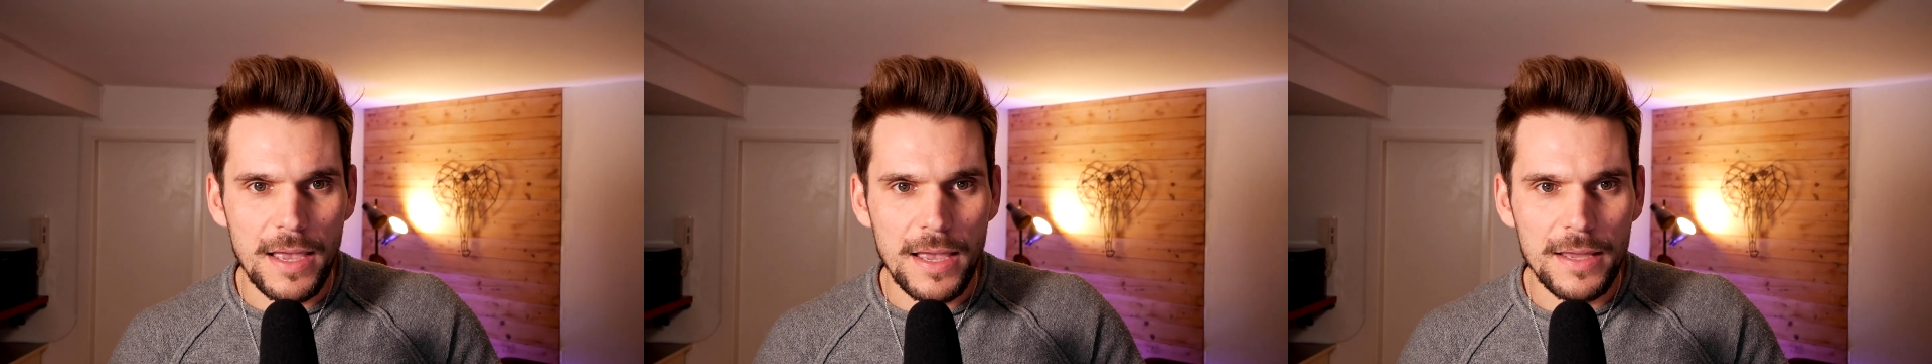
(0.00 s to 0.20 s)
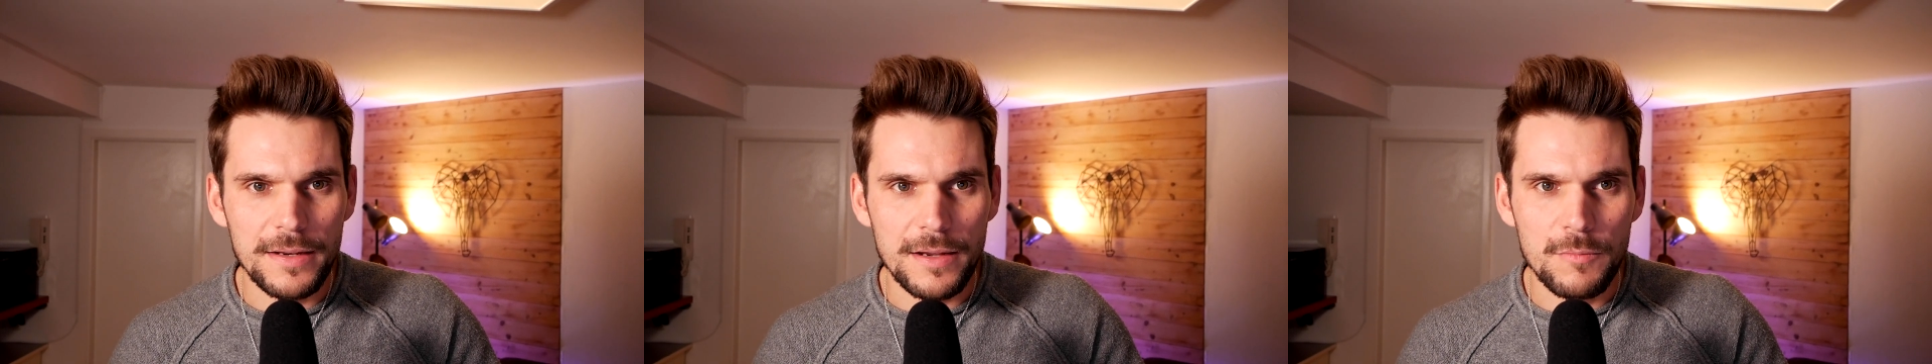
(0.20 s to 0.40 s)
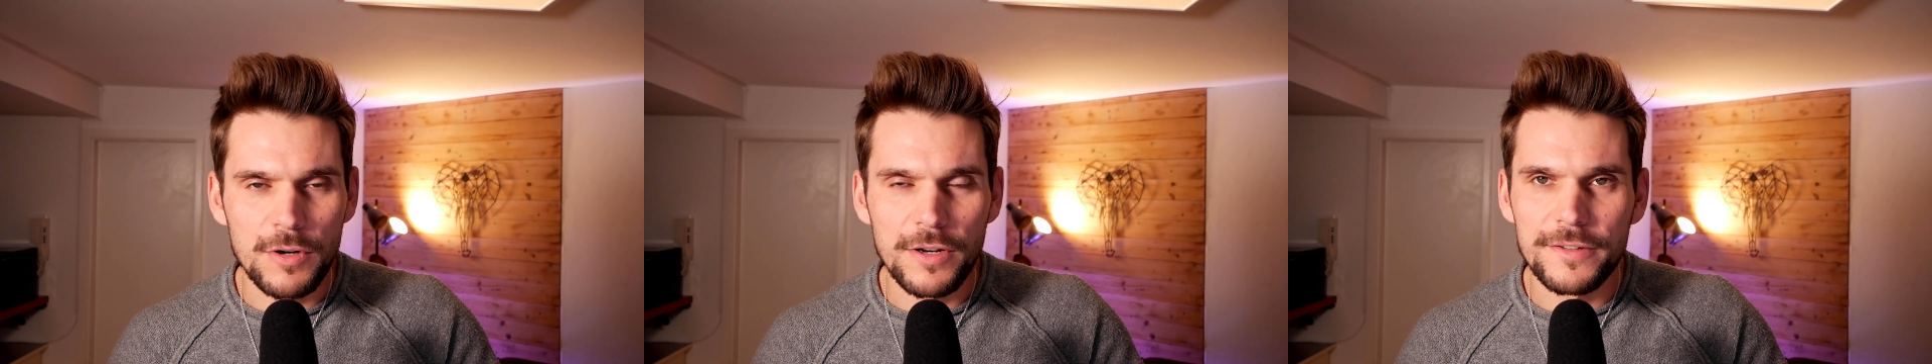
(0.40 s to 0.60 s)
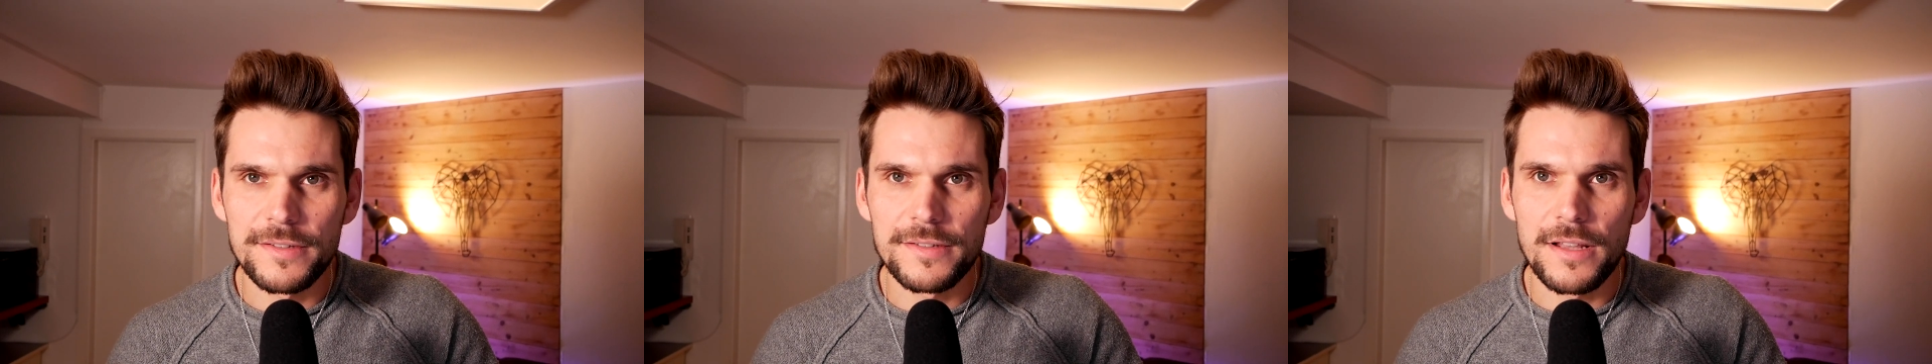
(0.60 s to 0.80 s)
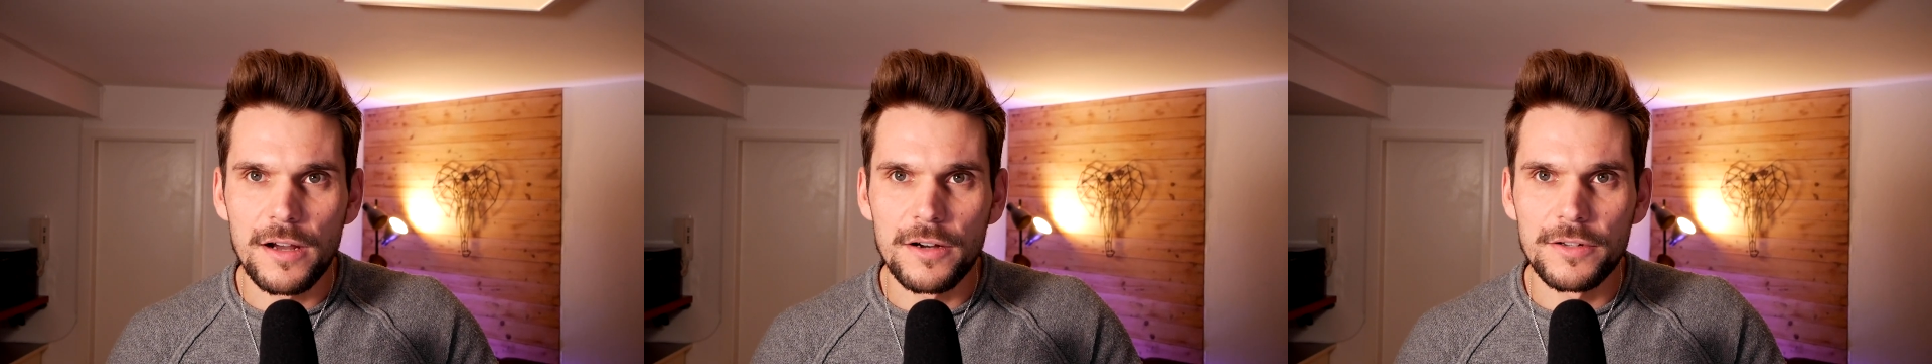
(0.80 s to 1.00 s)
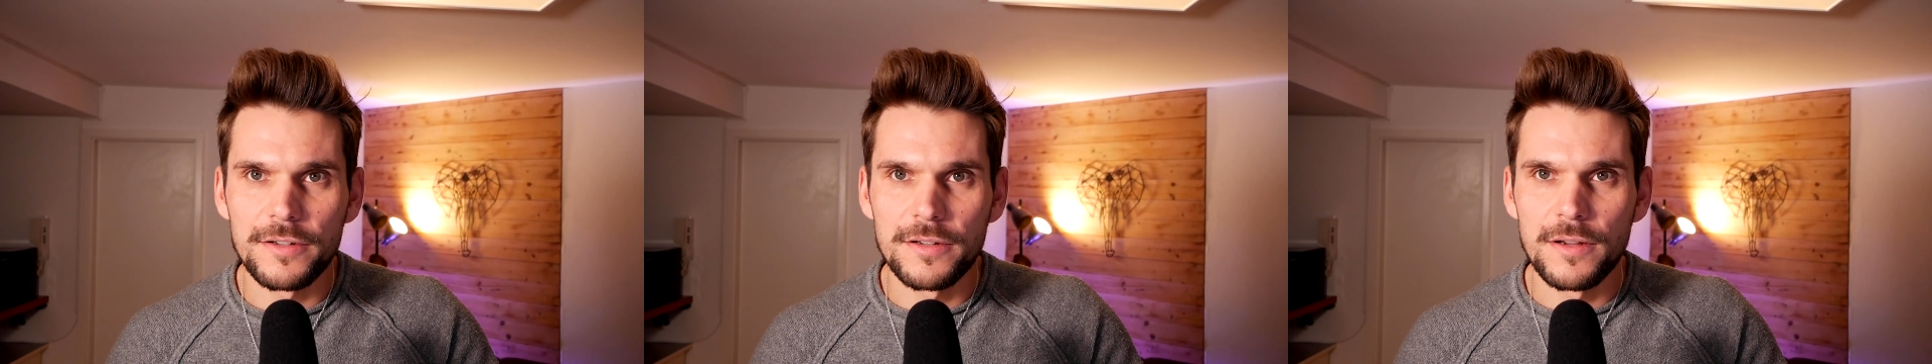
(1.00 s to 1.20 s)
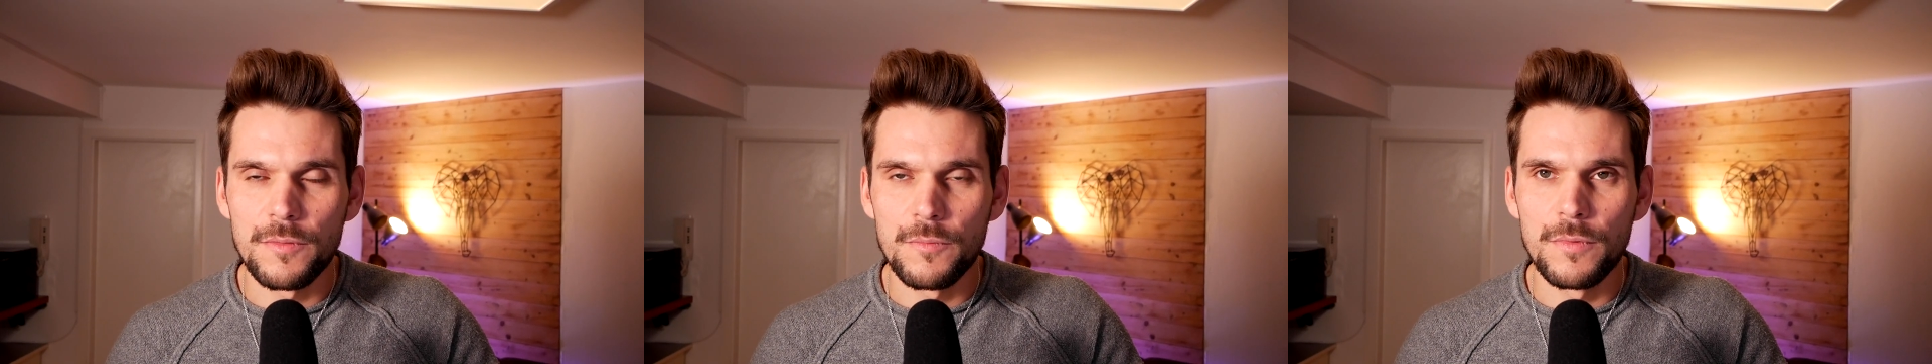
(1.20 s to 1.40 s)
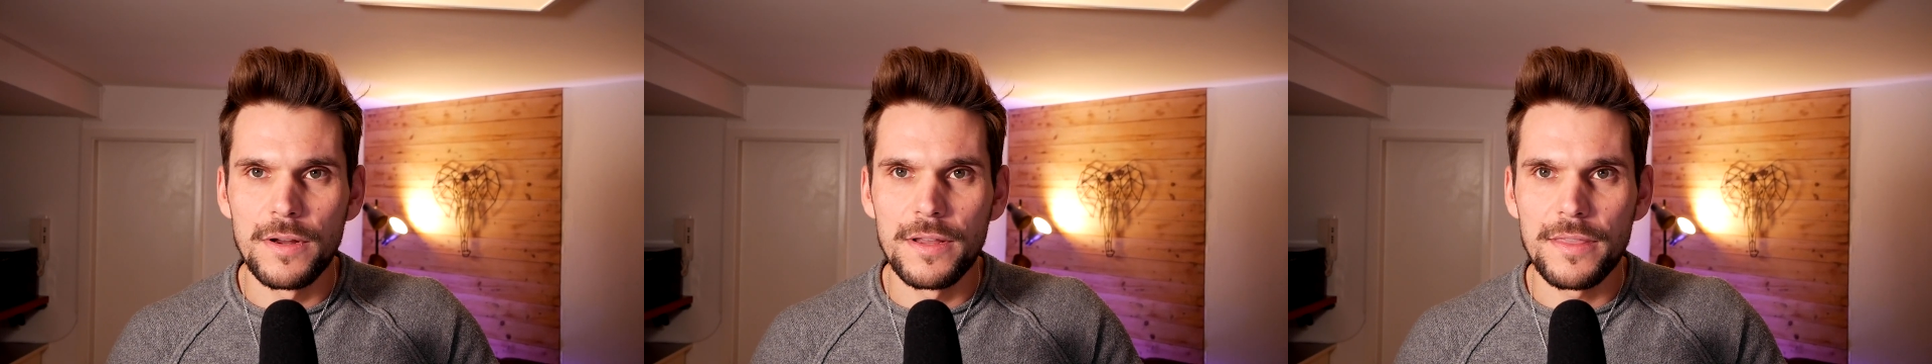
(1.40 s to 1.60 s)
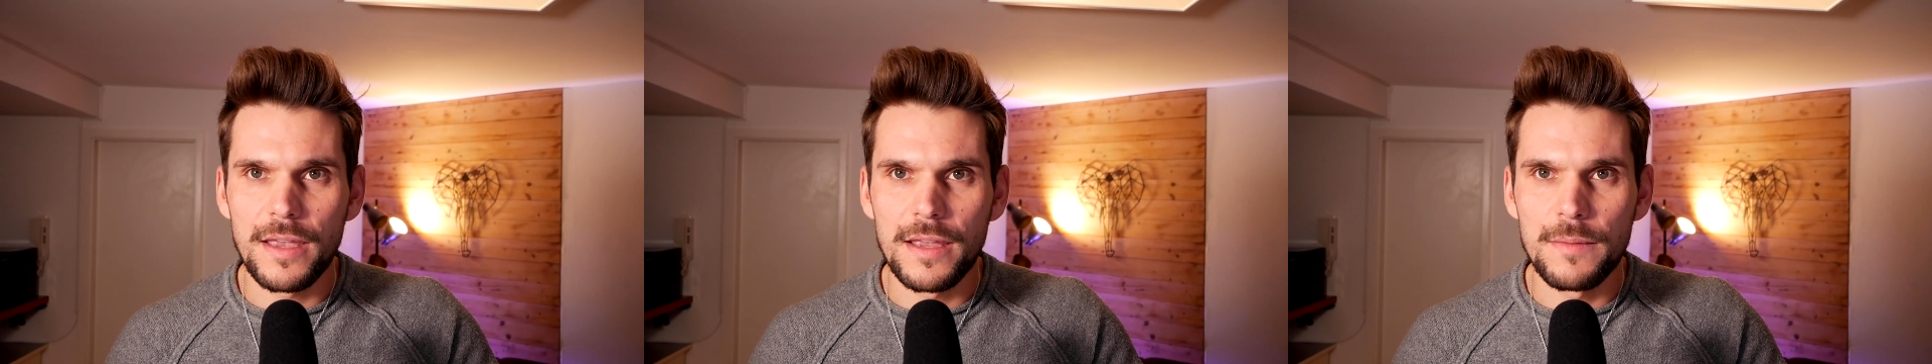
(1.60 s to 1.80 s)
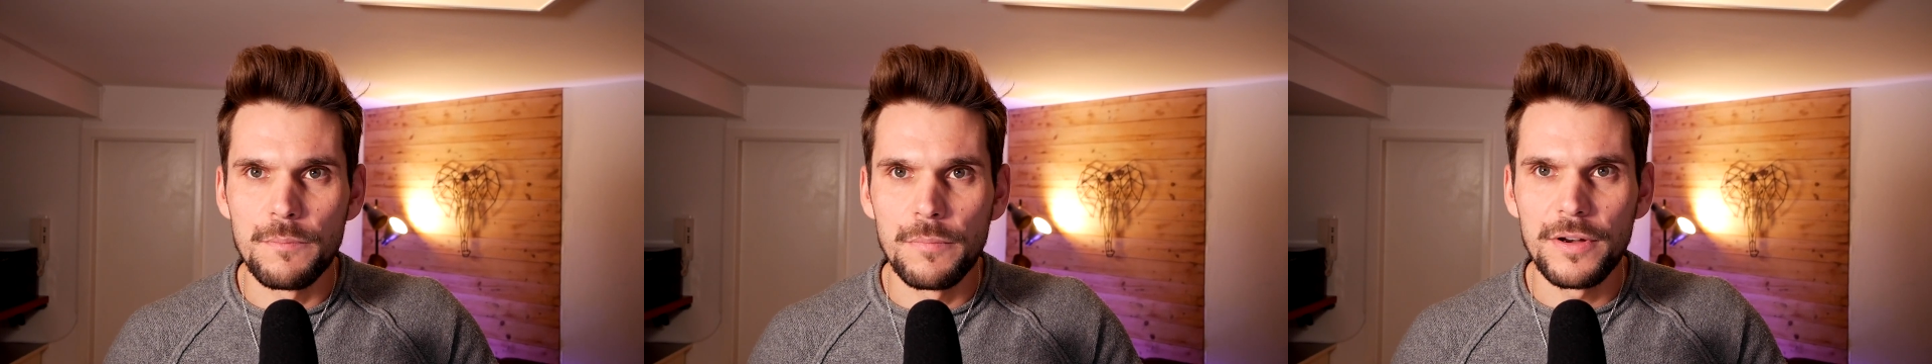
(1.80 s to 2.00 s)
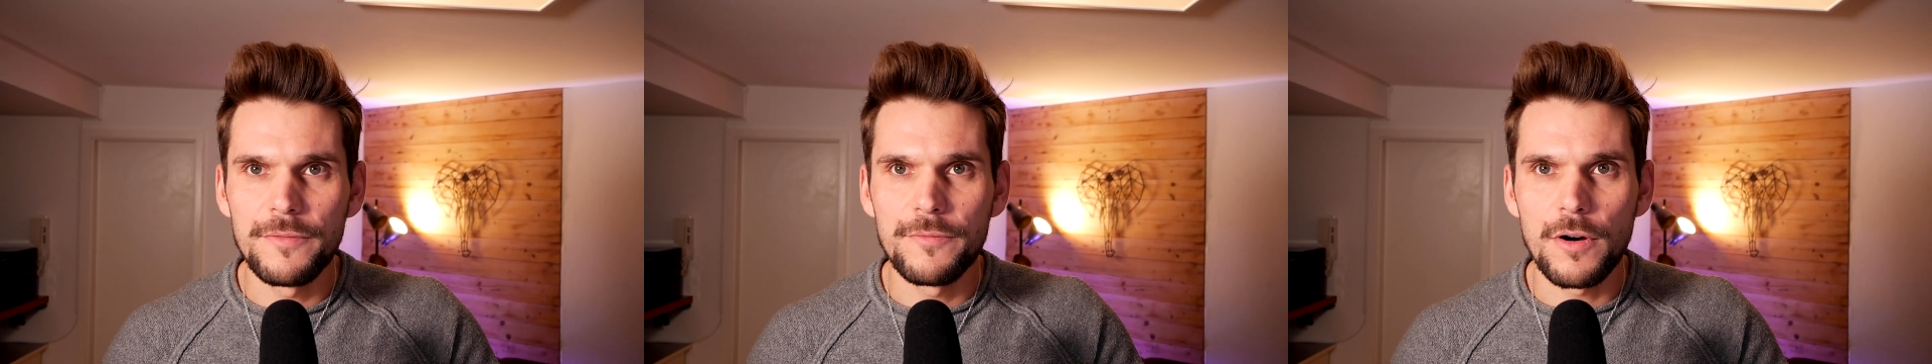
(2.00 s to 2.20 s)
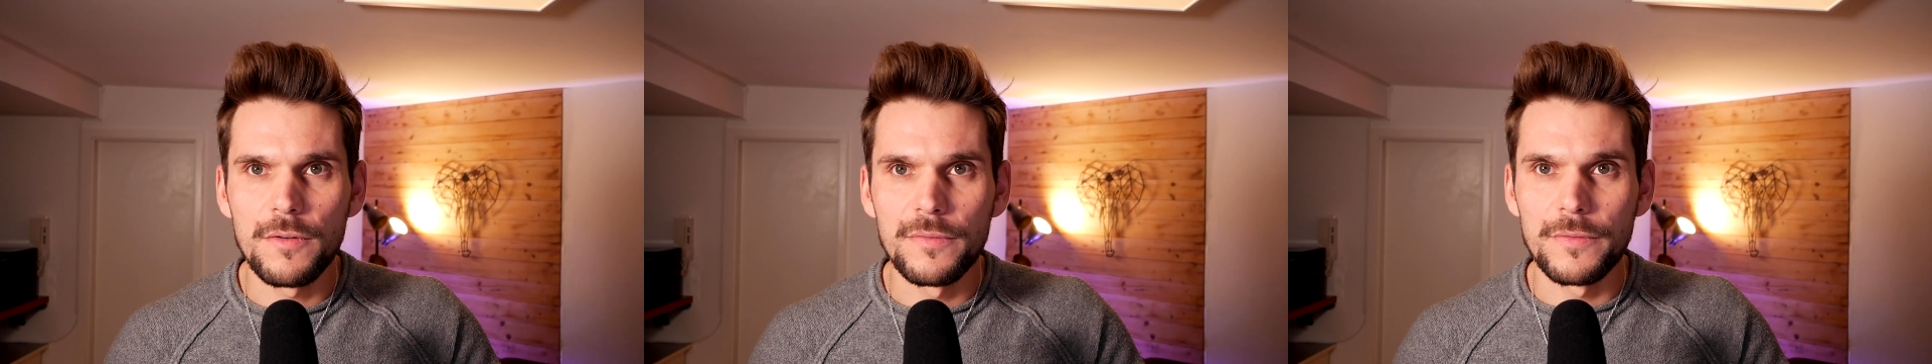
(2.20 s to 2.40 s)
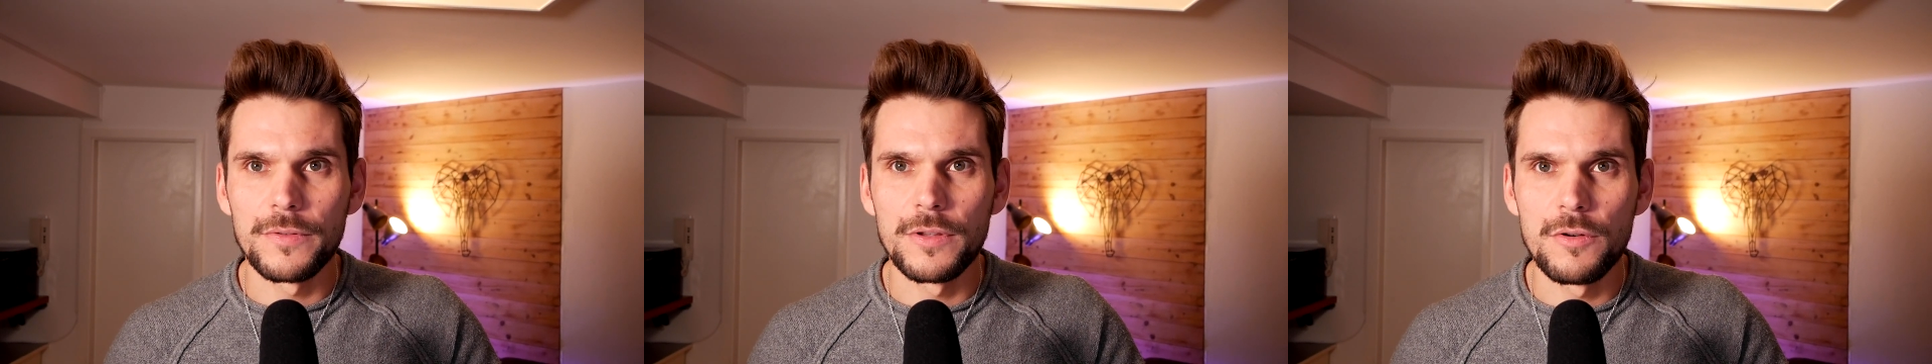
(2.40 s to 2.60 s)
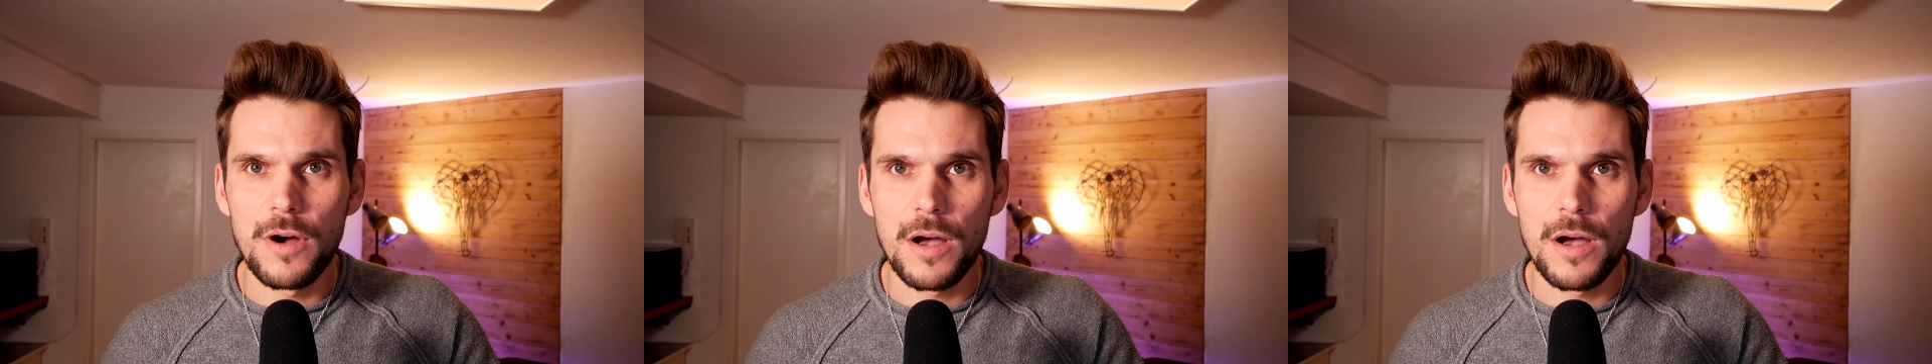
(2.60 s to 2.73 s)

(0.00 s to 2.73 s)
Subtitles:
and I want to start with a brief overview